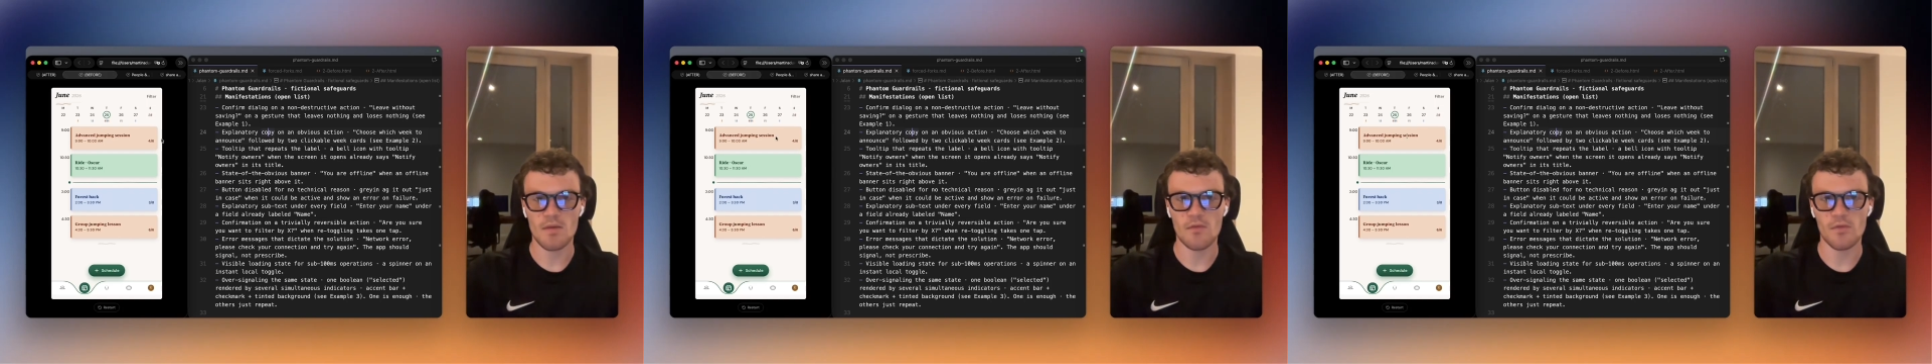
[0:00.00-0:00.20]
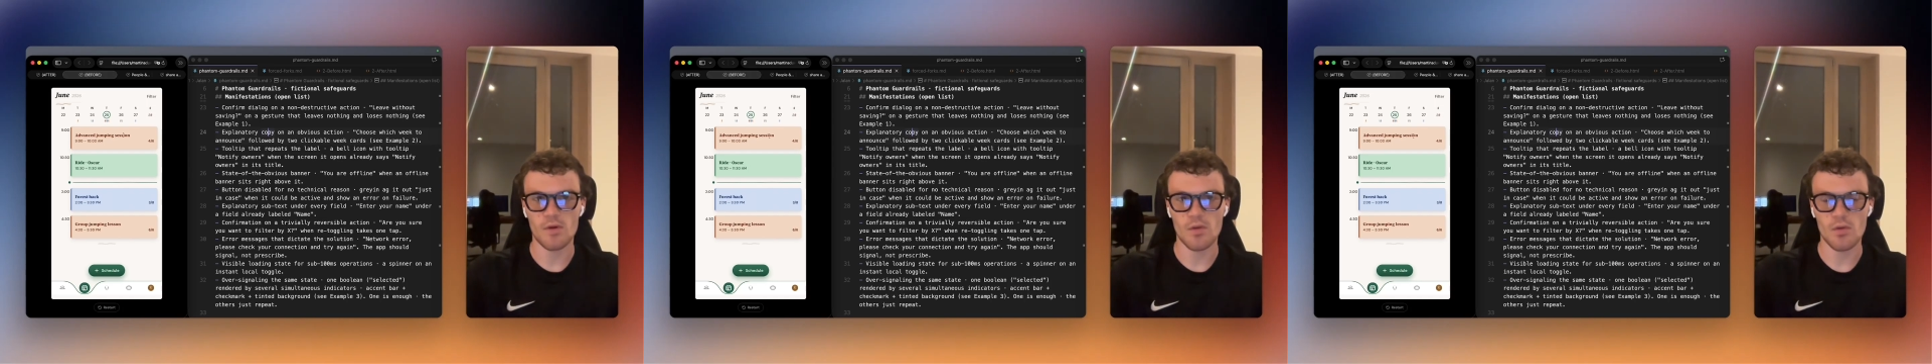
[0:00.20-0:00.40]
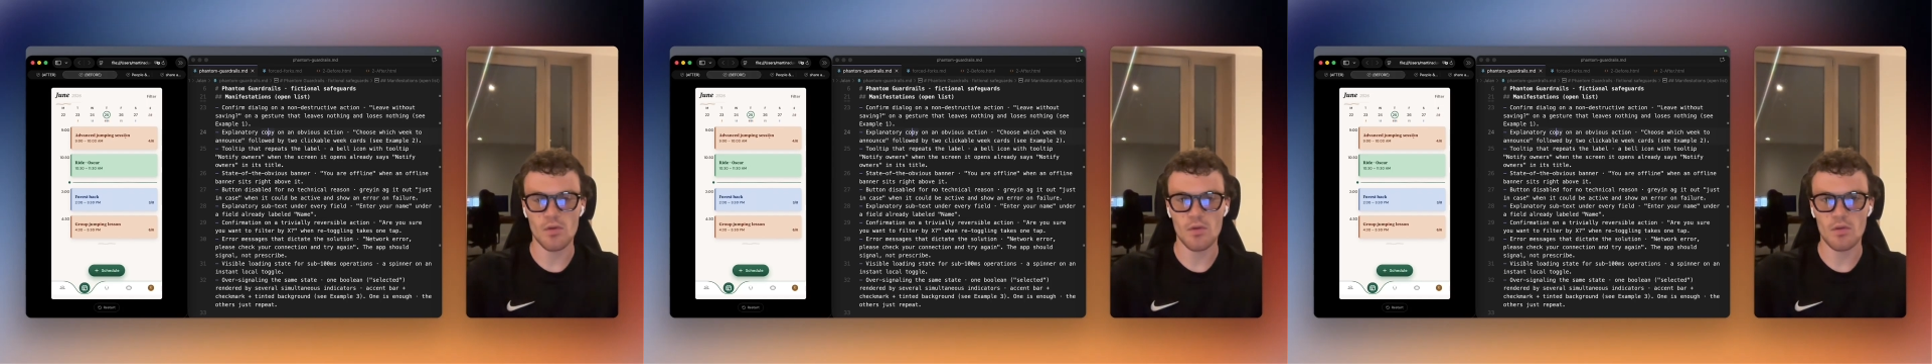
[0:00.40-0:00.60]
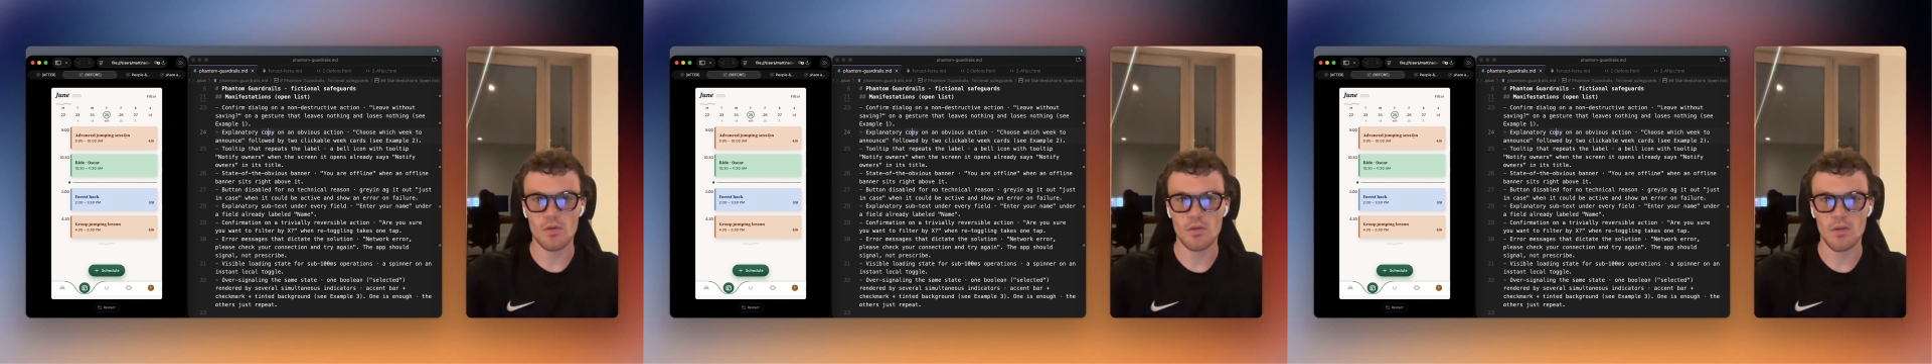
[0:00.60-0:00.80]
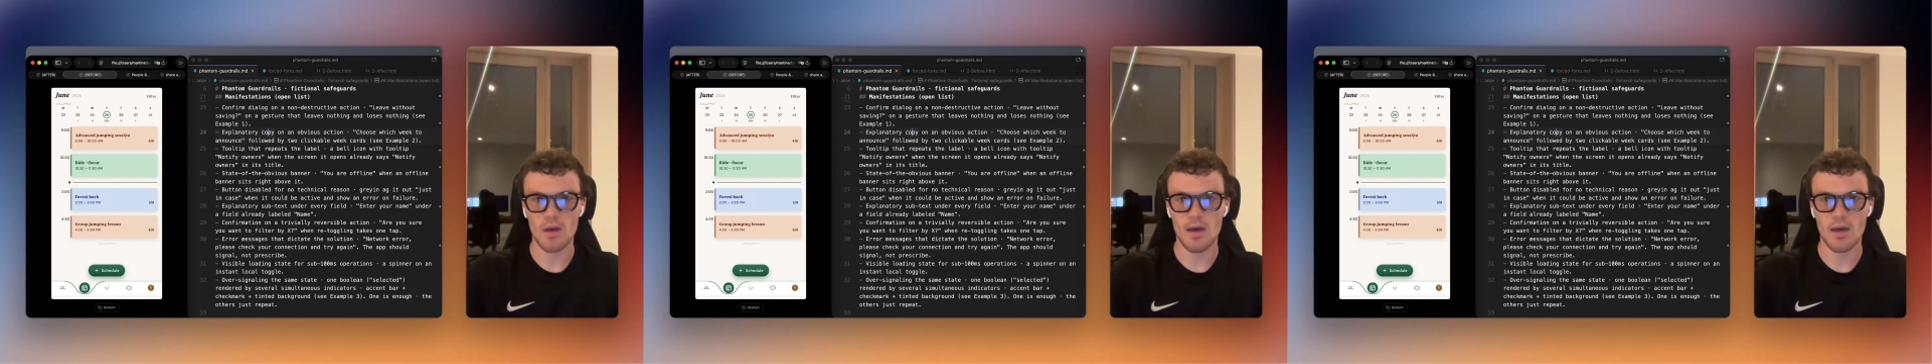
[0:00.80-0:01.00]
the version
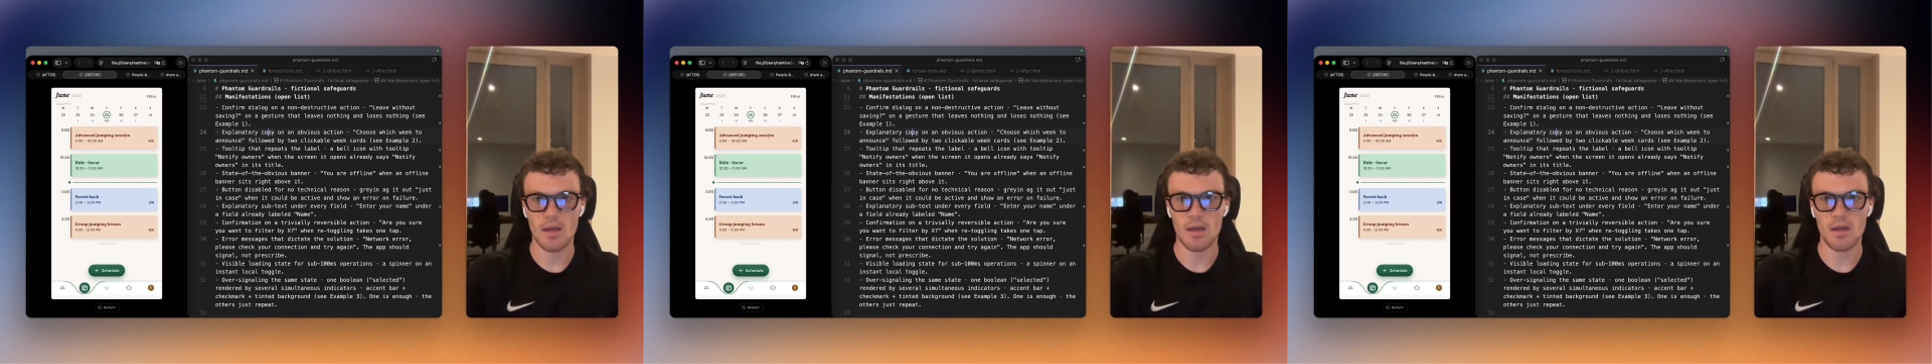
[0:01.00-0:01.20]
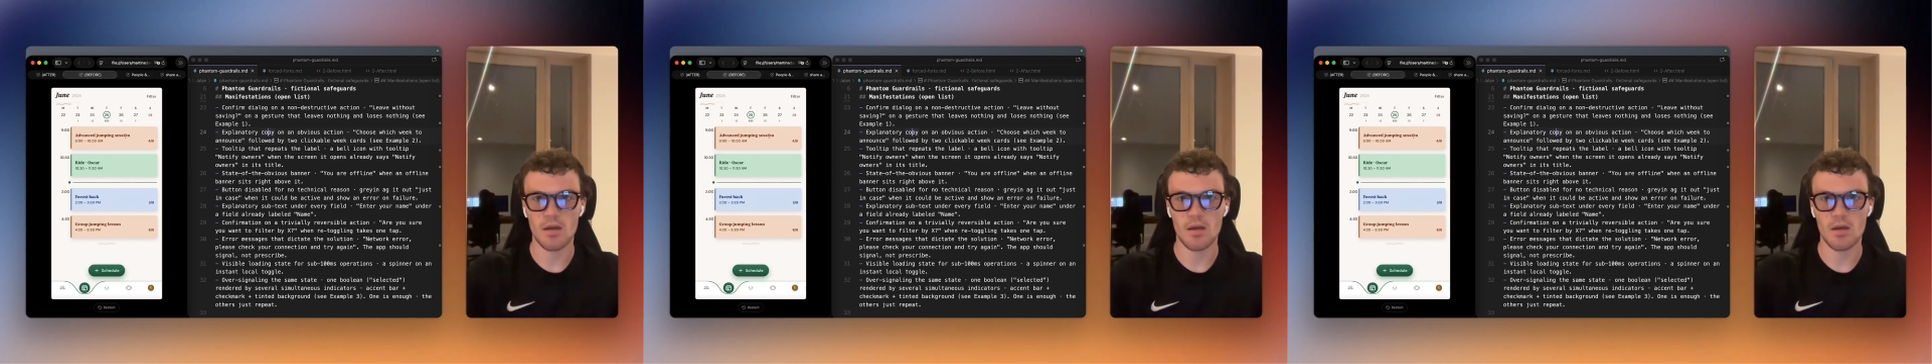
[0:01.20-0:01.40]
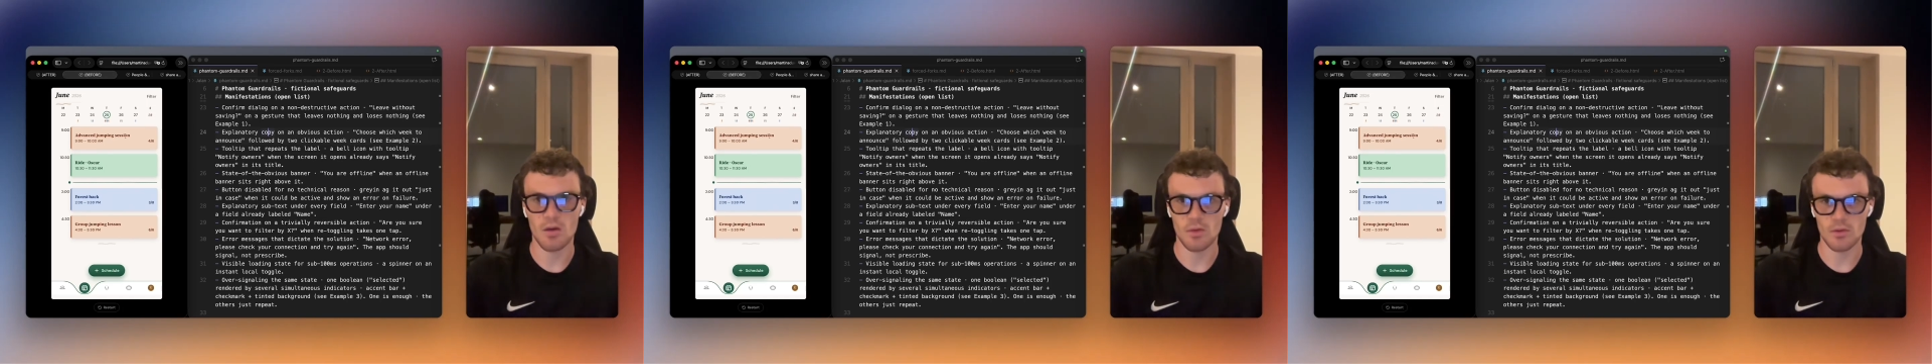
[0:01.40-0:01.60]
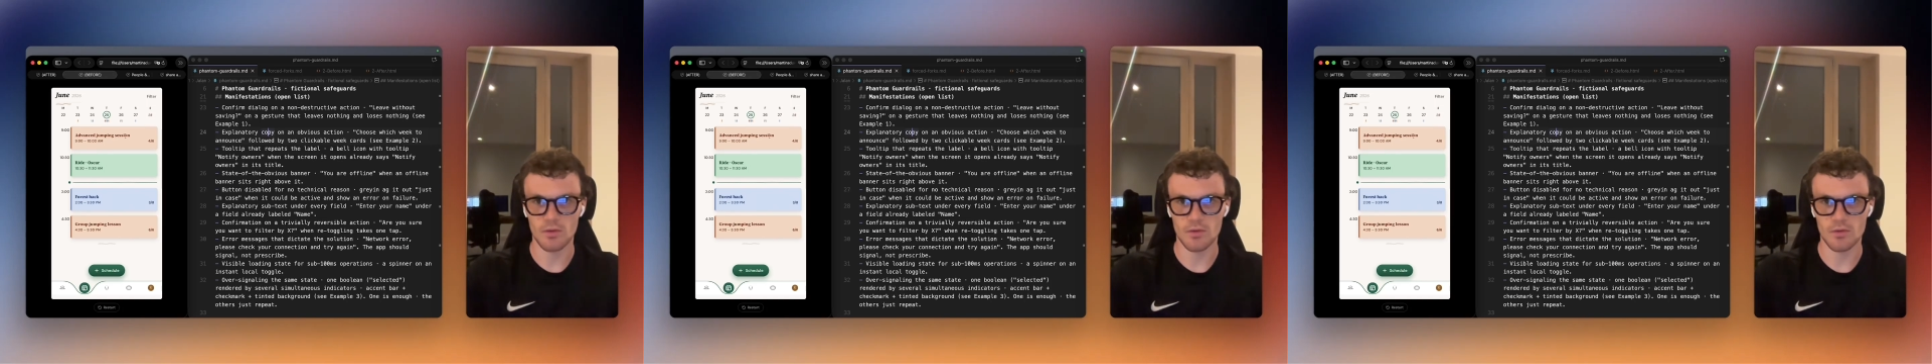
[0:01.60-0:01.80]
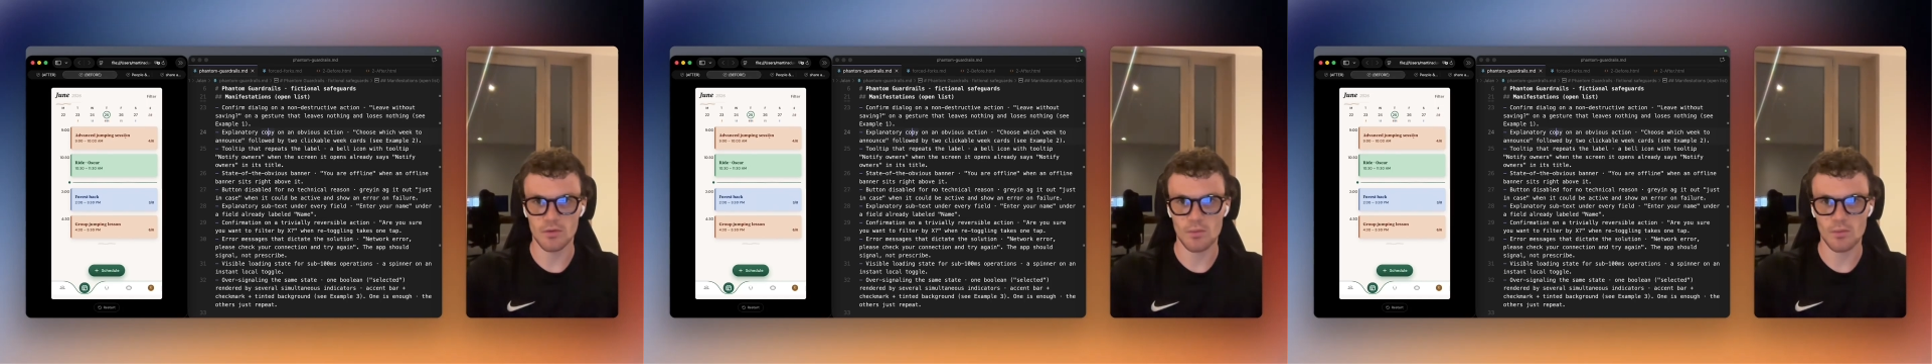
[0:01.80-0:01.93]
I got